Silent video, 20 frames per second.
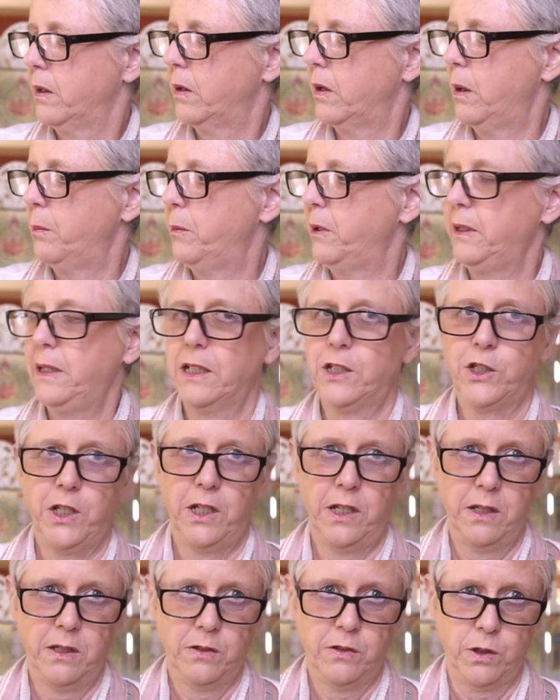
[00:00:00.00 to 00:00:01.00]
Karma
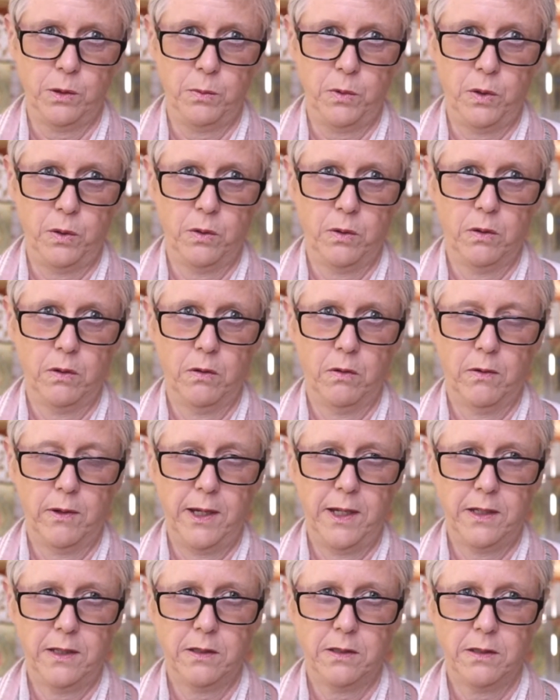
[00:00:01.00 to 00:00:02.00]
Lekshe Tsomo,
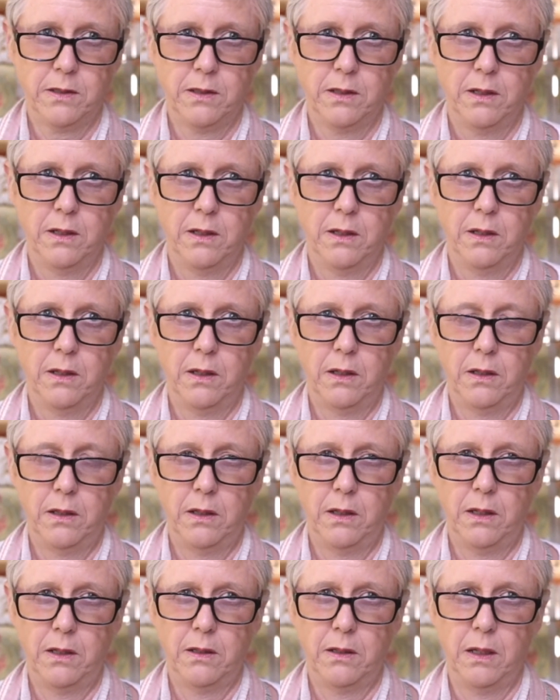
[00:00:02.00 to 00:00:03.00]
great
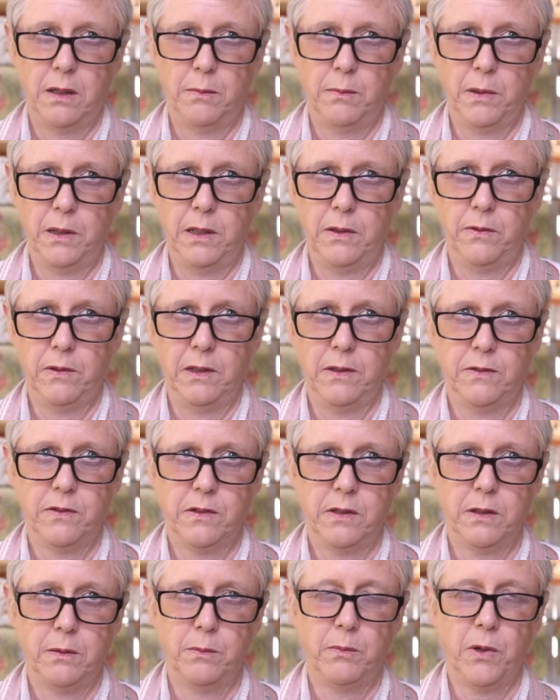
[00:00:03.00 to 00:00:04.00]
nun, I believe,
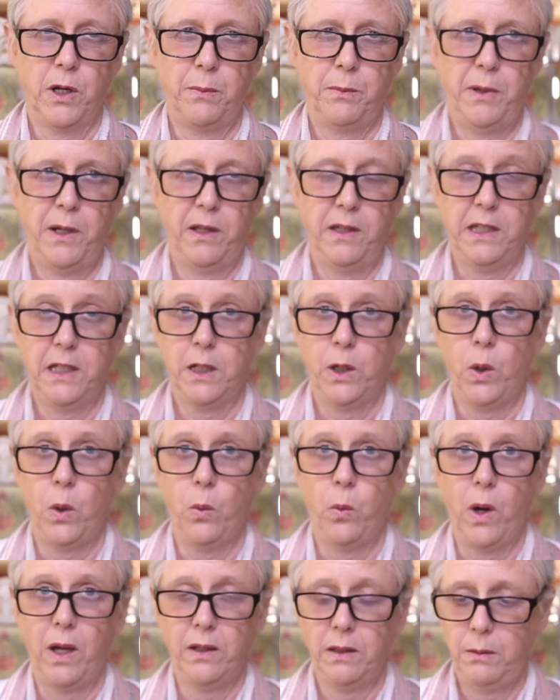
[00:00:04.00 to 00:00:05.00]
lives primarily in
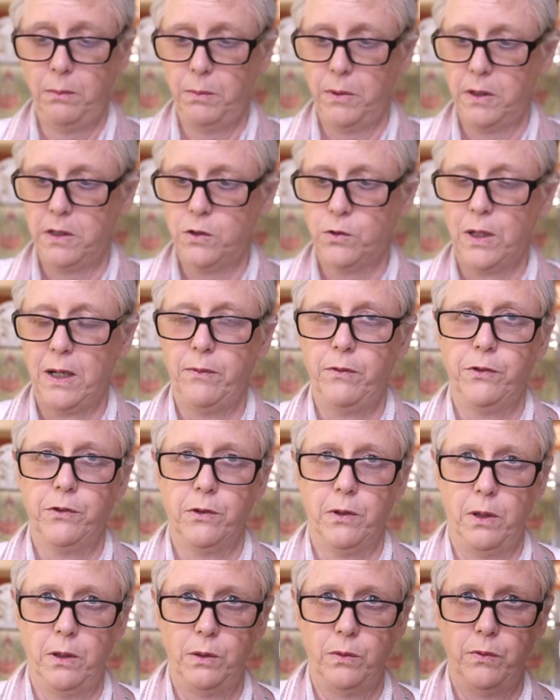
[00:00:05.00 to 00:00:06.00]
Hawaii, but travels
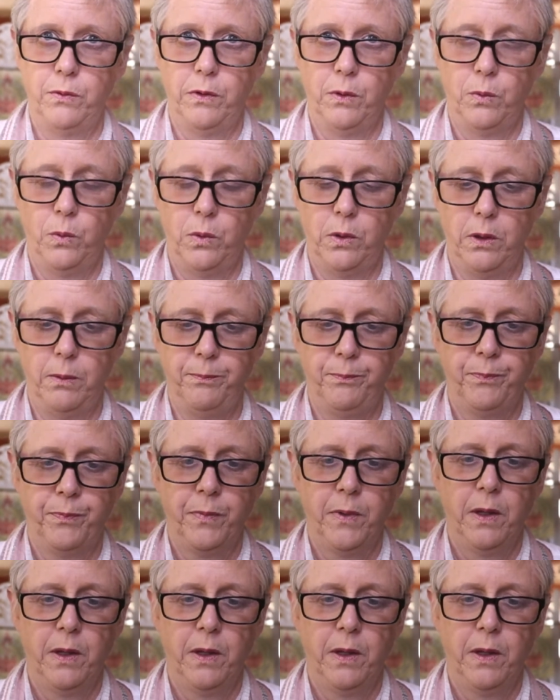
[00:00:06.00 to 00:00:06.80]
all over the world.